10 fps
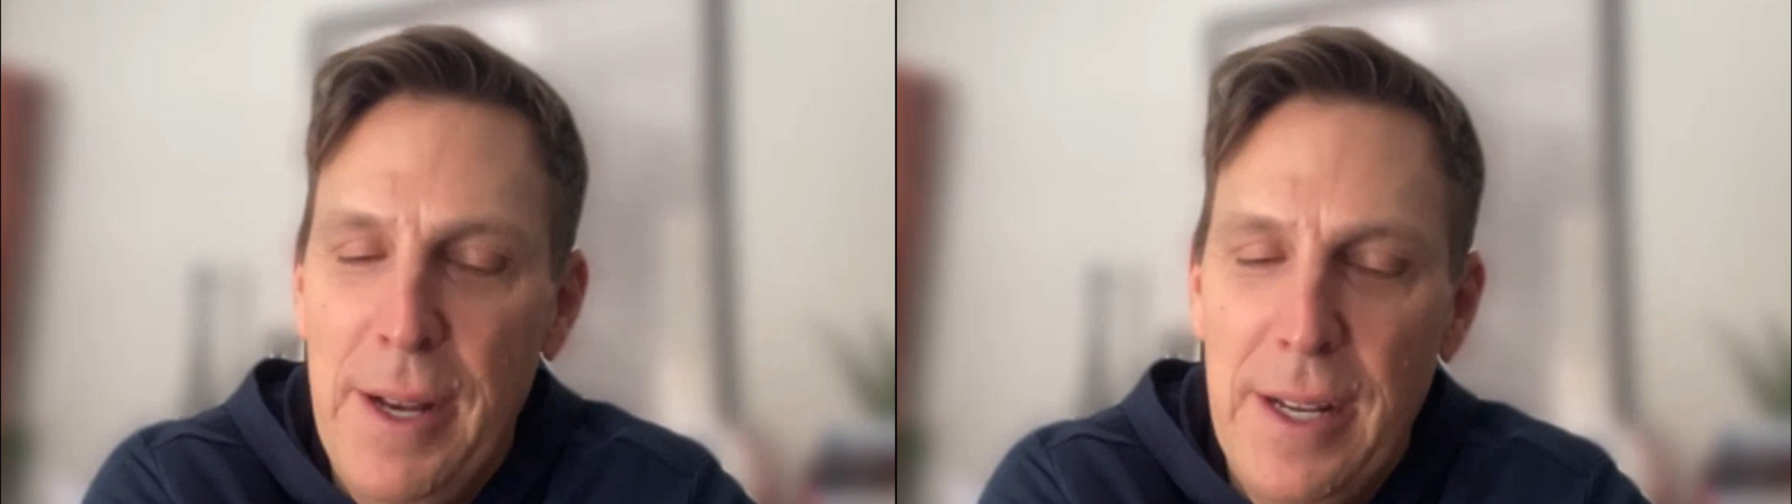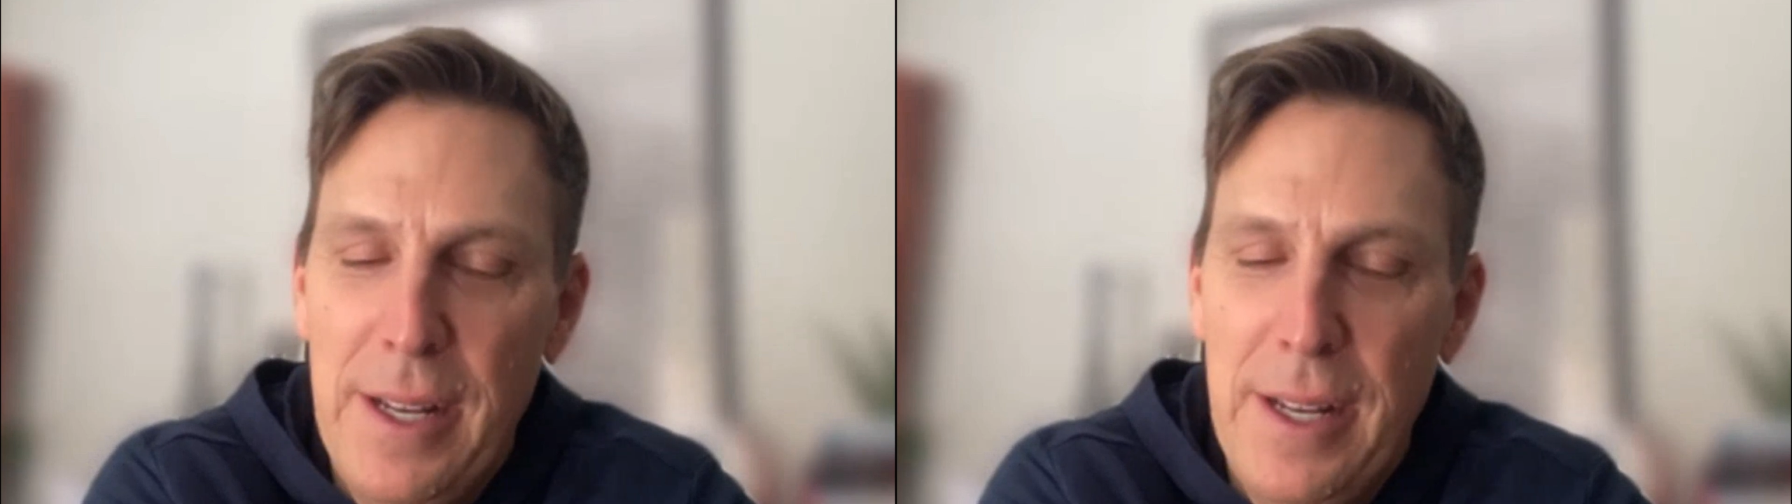
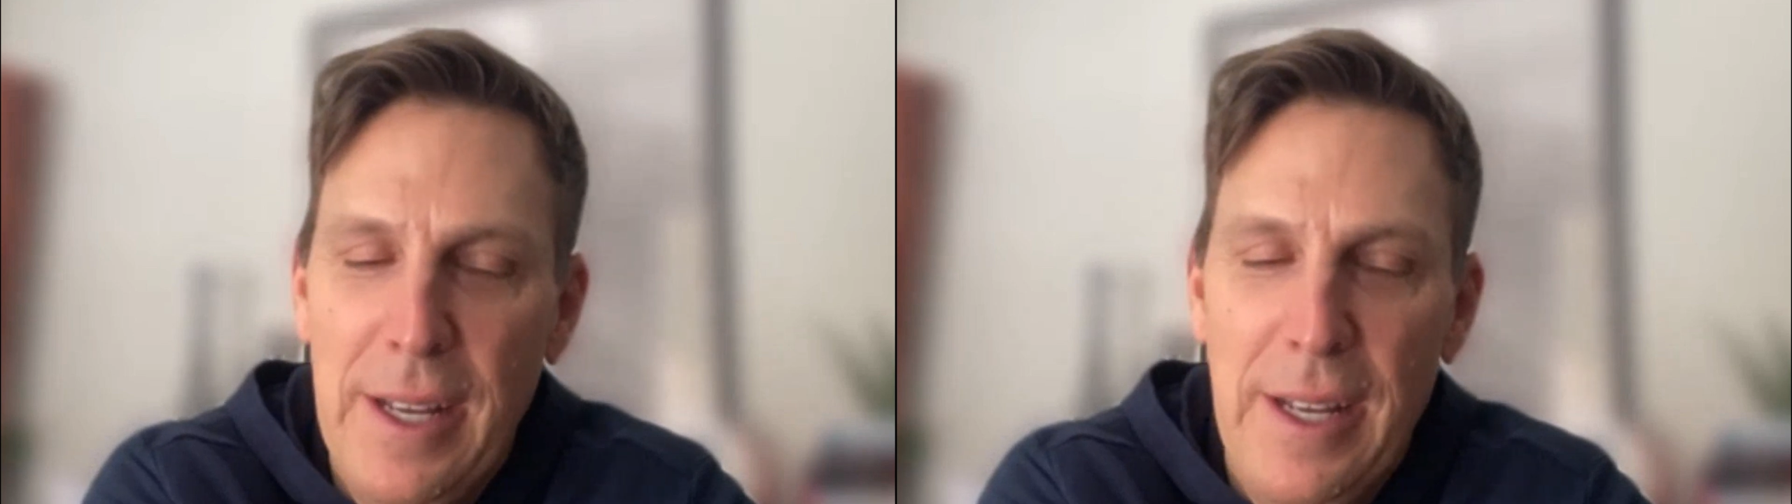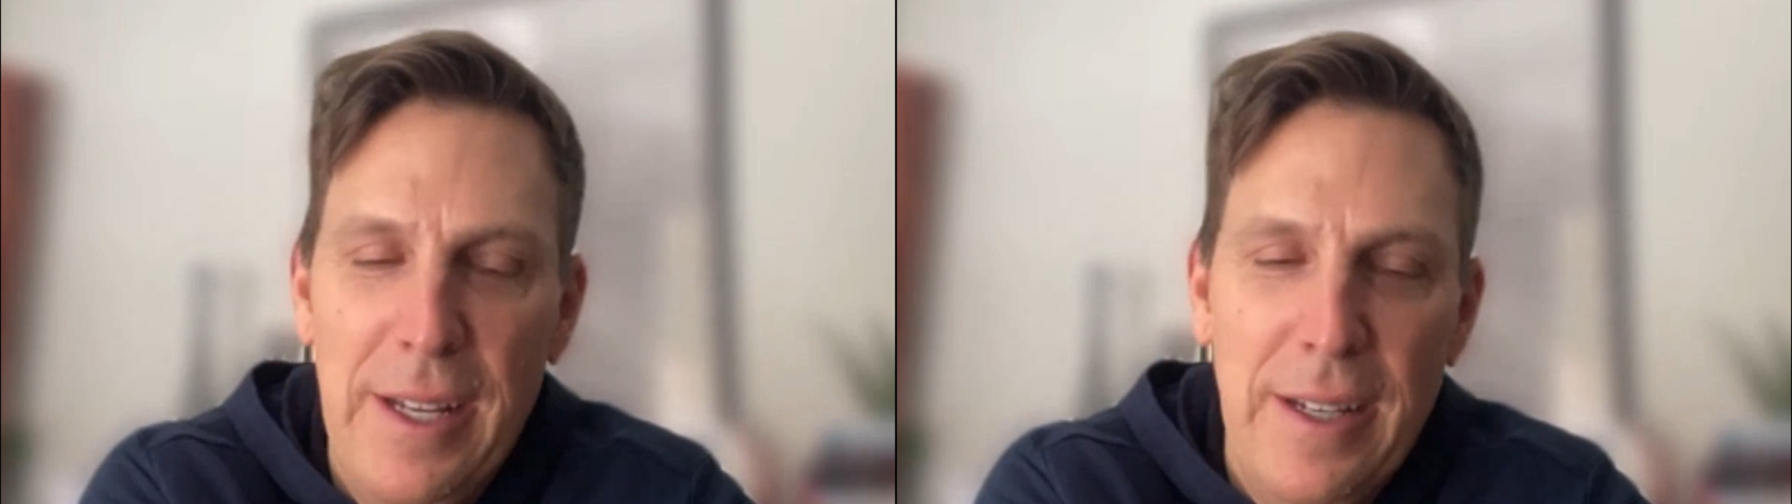and
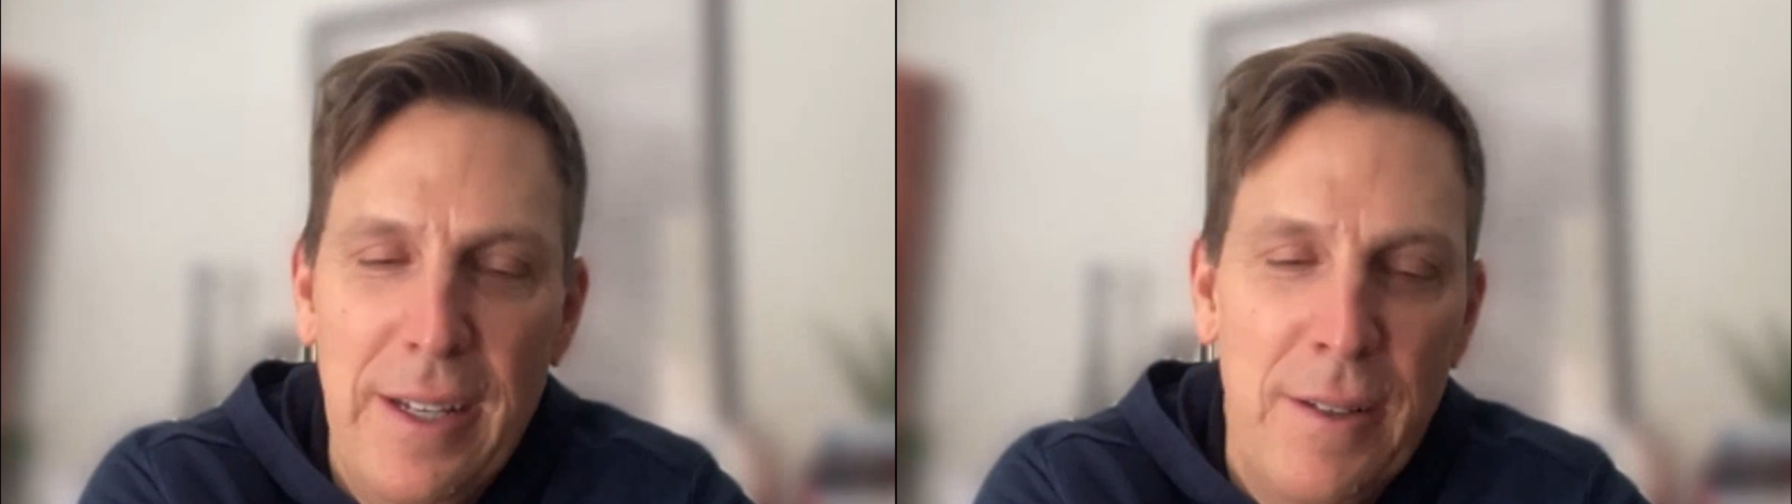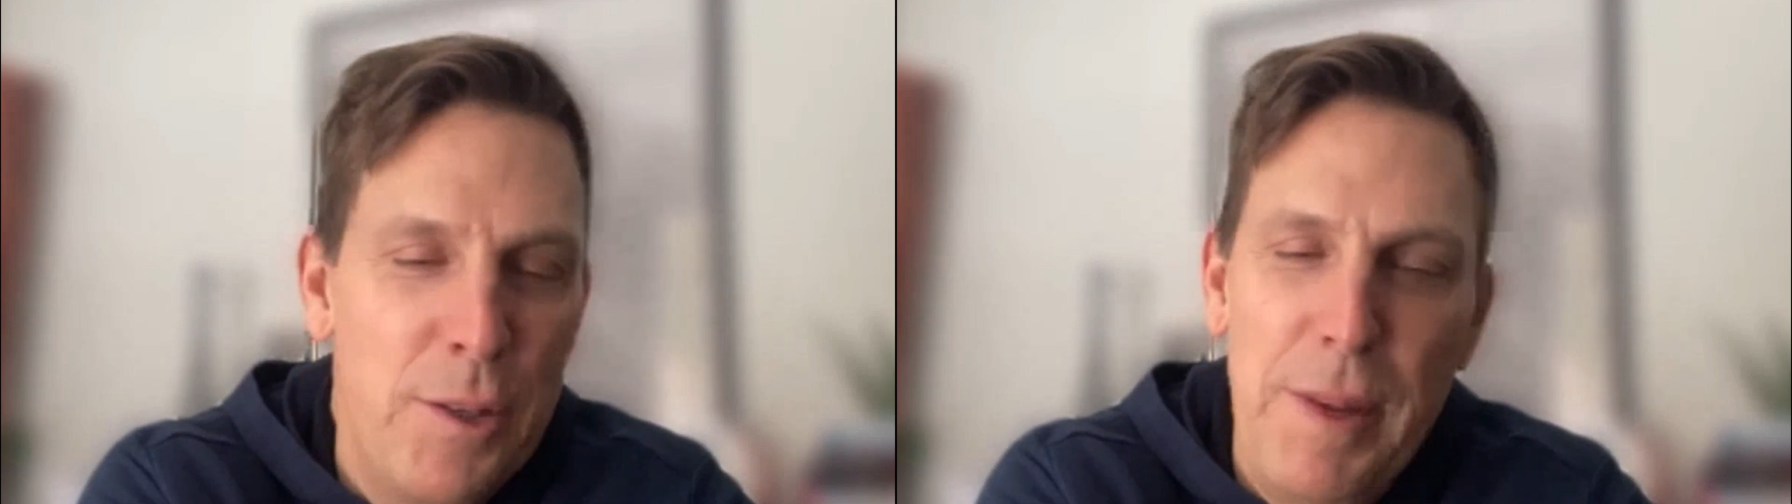
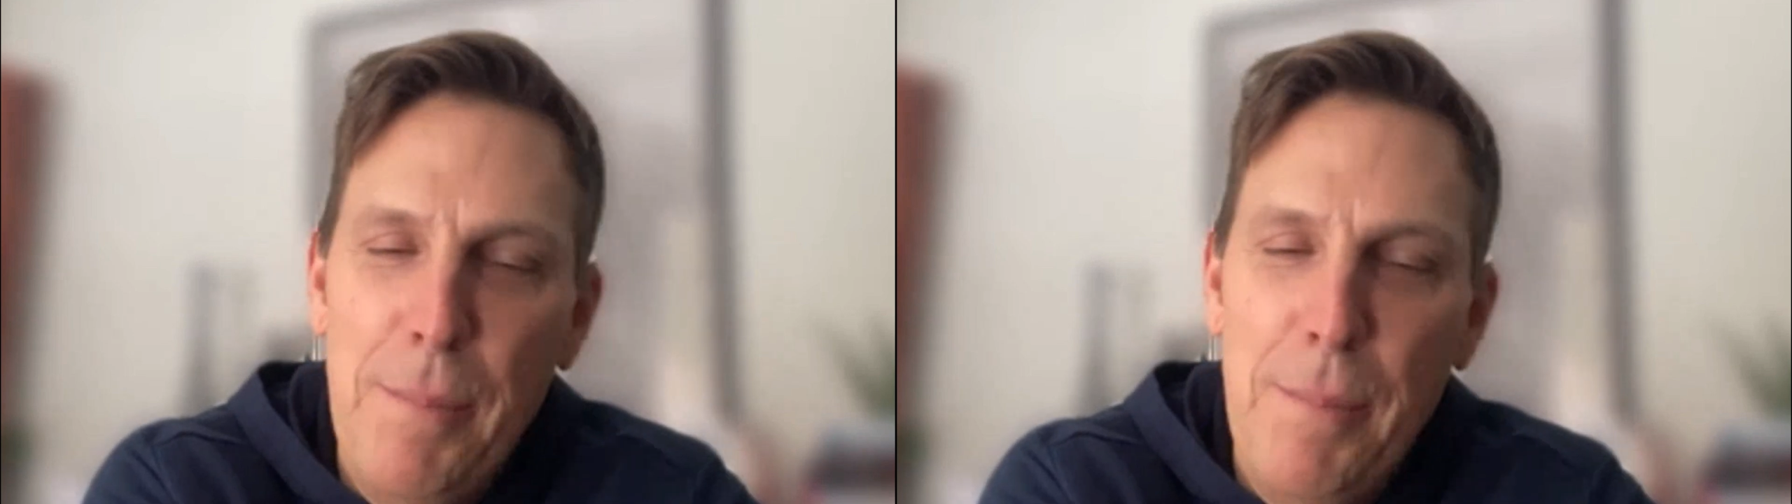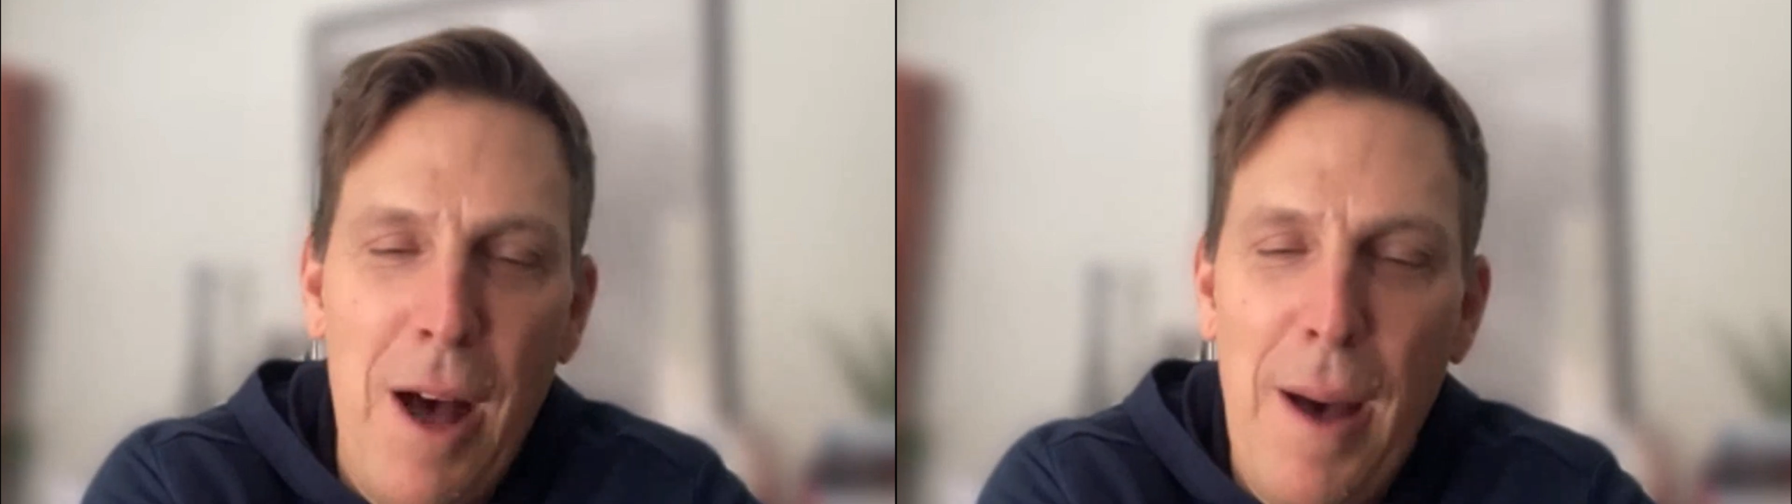it was
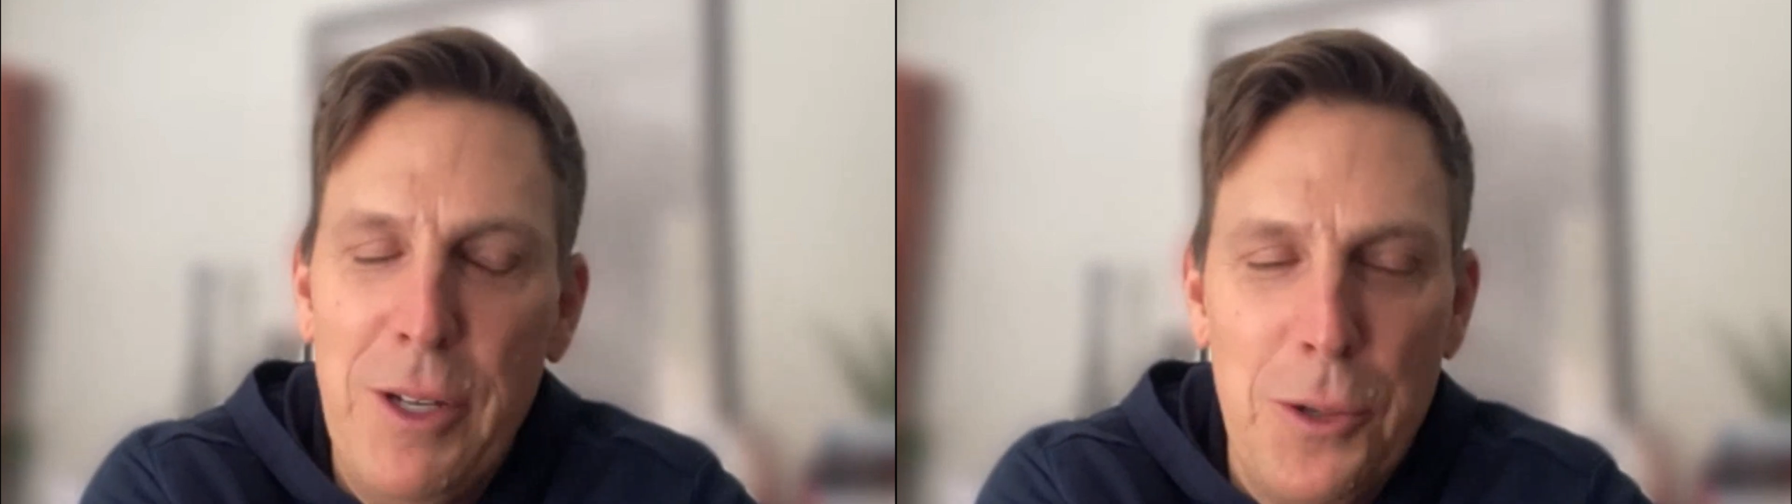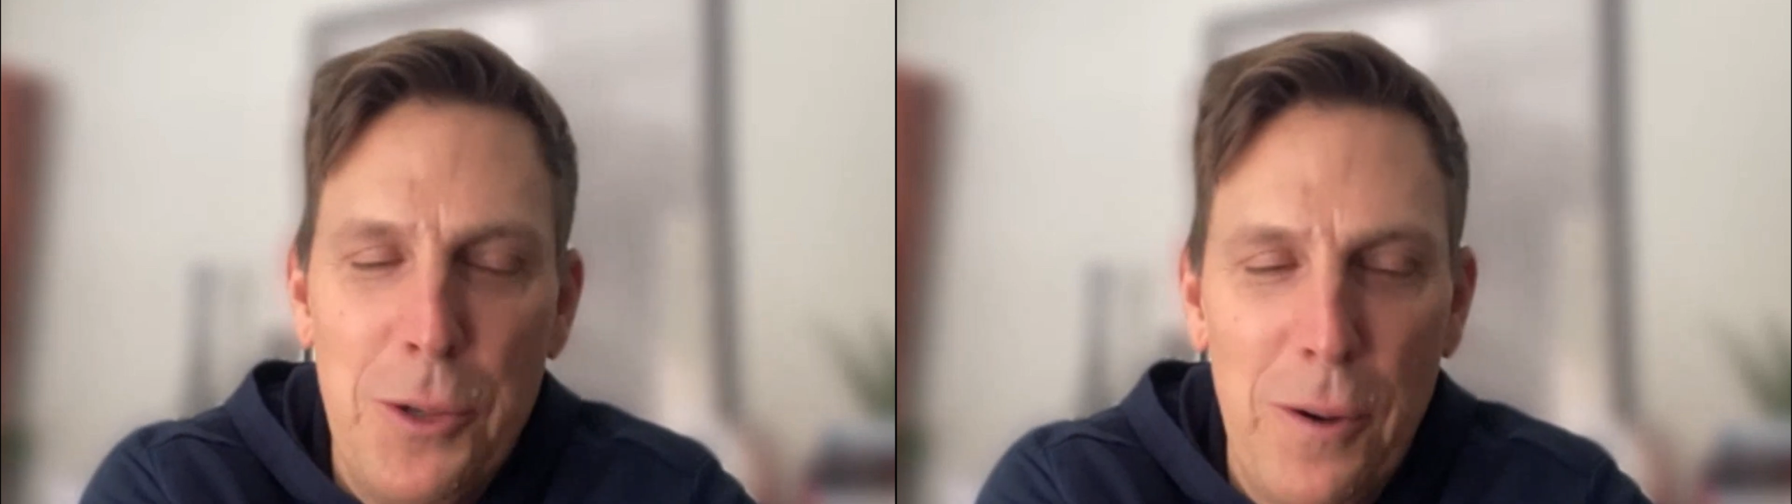me, Bob,
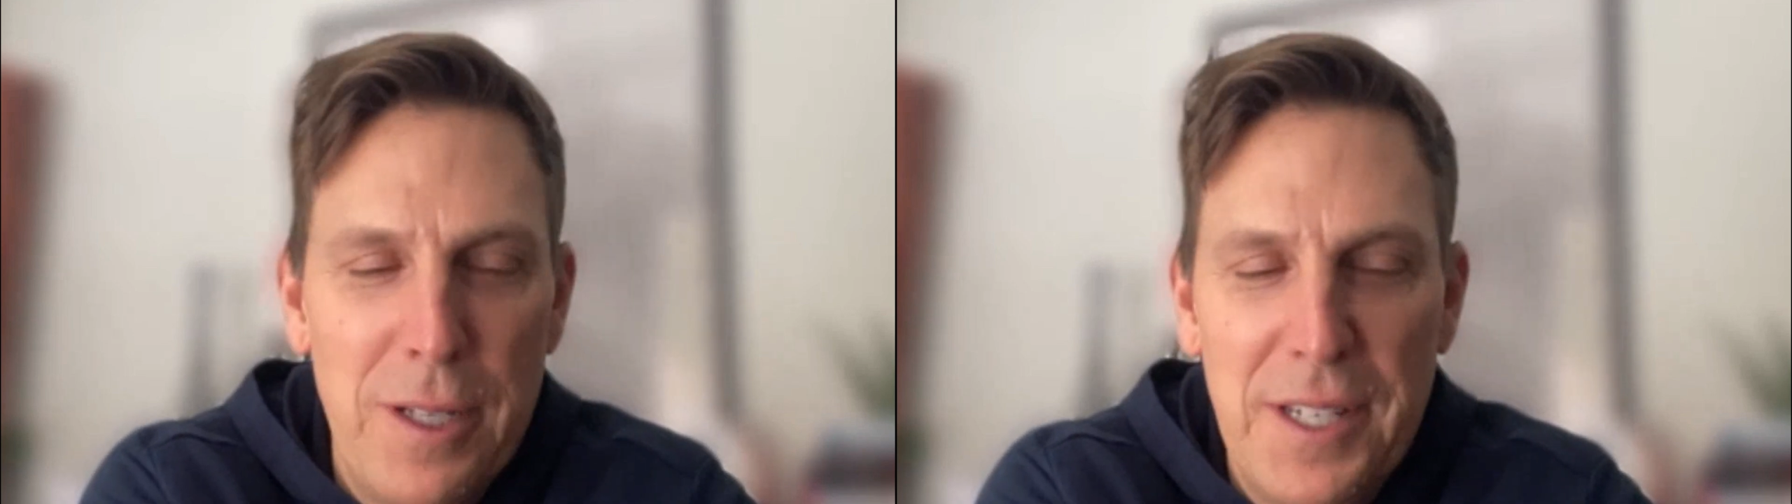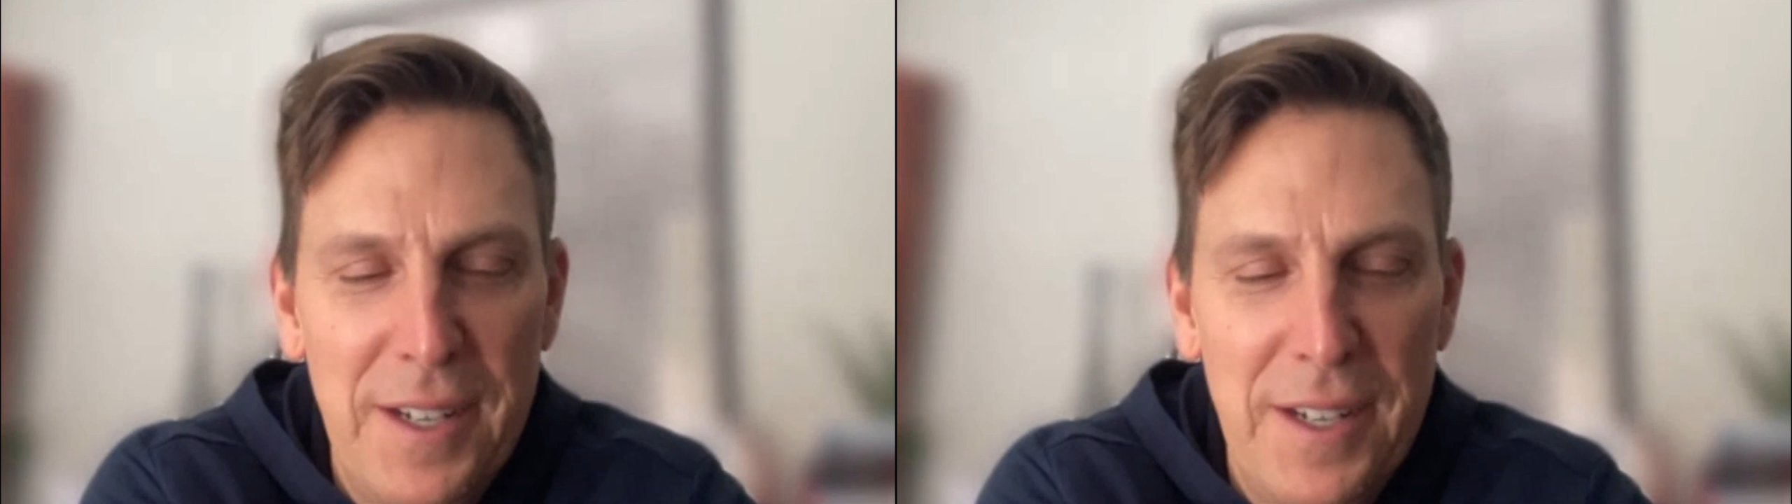and Torts.